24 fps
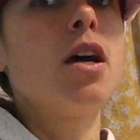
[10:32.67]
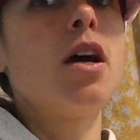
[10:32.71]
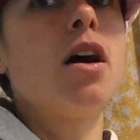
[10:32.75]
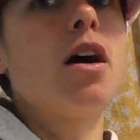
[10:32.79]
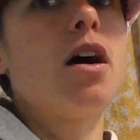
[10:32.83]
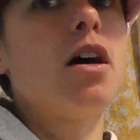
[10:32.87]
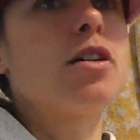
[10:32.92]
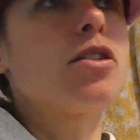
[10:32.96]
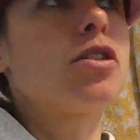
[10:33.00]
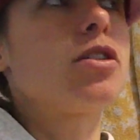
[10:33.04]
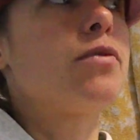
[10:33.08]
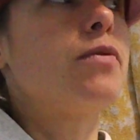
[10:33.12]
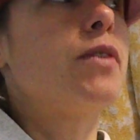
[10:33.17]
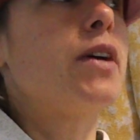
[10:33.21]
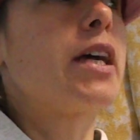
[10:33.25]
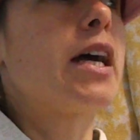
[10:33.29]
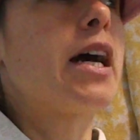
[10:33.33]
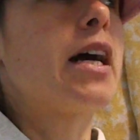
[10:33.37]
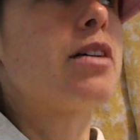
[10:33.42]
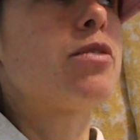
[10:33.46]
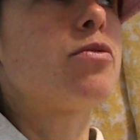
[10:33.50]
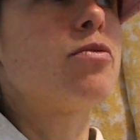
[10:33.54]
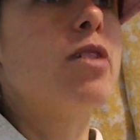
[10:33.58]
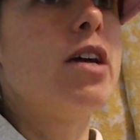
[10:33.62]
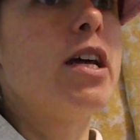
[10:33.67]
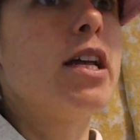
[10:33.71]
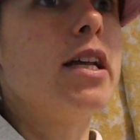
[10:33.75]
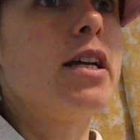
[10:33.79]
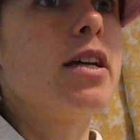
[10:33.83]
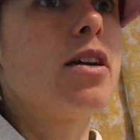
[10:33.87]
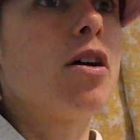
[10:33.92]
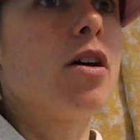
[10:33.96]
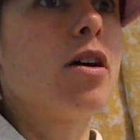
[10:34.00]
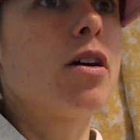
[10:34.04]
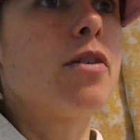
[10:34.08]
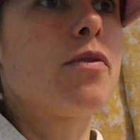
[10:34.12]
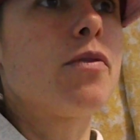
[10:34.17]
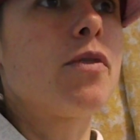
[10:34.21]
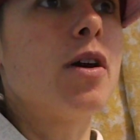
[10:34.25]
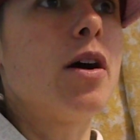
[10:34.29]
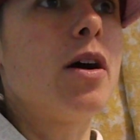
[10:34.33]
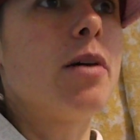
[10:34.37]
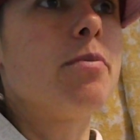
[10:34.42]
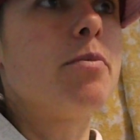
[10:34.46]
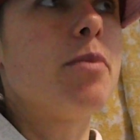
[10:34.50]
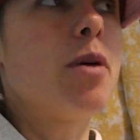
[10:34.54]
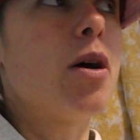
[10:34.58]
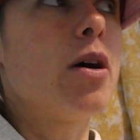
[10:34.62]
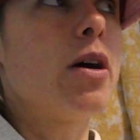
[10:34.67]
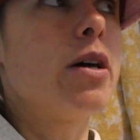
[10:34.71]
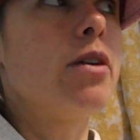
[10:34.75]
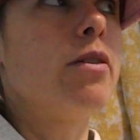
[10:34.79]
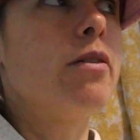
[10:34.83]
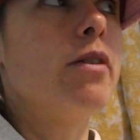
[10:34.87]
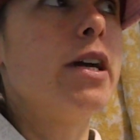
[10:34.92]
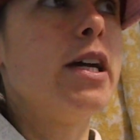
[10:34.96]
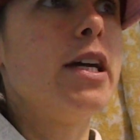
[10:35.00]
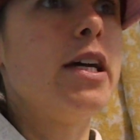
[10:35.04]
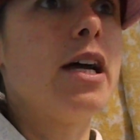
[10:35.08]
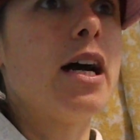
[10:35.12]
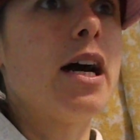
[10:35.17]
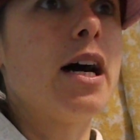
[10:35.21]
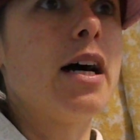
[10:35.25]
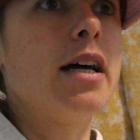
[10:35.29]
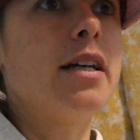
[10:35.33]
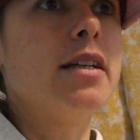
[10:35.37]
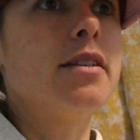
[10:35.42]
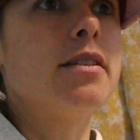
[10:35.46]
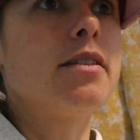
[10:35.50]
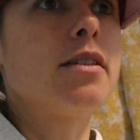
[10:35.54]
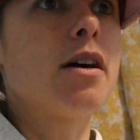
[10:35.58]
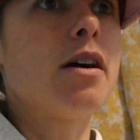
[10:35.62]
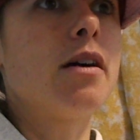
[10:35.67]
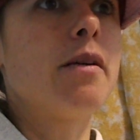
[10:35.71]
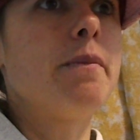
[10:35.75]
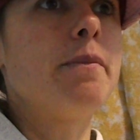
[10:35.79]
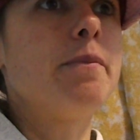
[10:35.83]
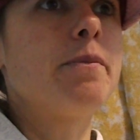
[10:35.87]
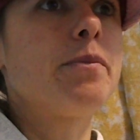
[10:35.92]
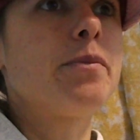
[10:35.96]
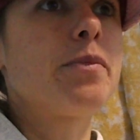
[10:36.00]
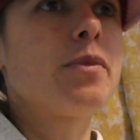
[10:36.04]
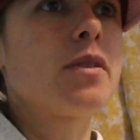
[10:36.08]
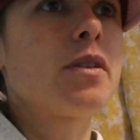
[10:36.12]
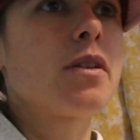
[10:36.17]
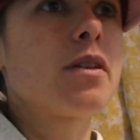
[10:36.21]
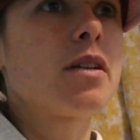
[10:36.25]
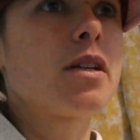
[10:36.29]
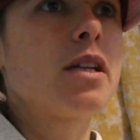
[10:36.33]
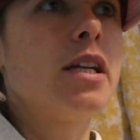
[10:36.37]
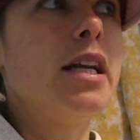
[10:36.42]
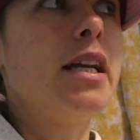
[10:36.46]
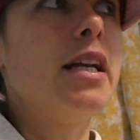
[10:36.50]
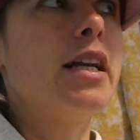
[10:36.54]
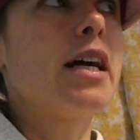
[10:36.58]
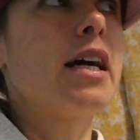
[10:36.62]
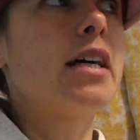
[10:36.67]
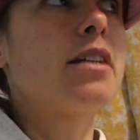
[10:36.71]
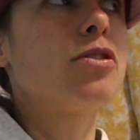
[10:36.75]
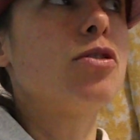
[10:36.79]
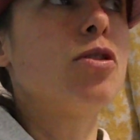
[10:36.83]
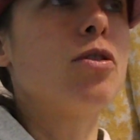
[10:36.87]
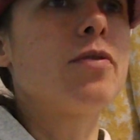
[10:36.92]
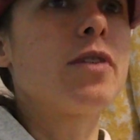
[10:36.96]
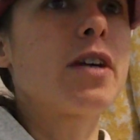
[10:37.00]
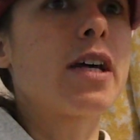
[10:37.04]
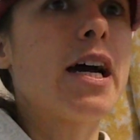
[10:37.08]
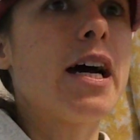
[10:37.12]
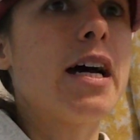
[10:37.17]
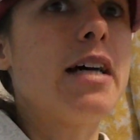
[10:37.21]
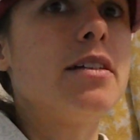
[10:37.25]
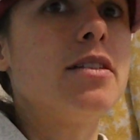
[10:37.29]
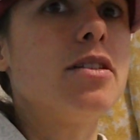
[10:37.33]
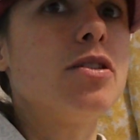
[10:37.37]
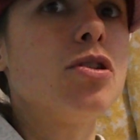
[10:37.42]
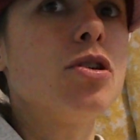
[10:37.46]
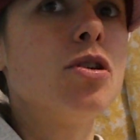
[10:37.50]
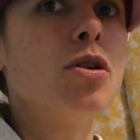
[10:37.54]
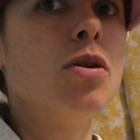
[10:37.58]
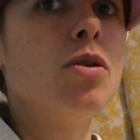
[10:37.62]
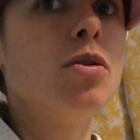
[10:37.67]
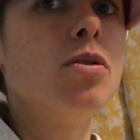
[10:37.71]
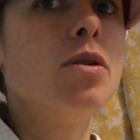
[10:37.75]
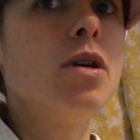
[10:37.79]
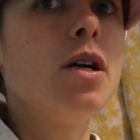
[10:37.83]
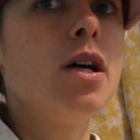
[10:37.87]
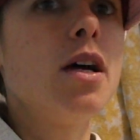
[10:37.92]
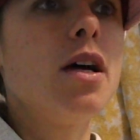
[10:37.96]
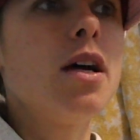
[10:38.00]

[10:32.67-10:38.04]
I just think that's really kind of like binary, and clearly that's not the case at all.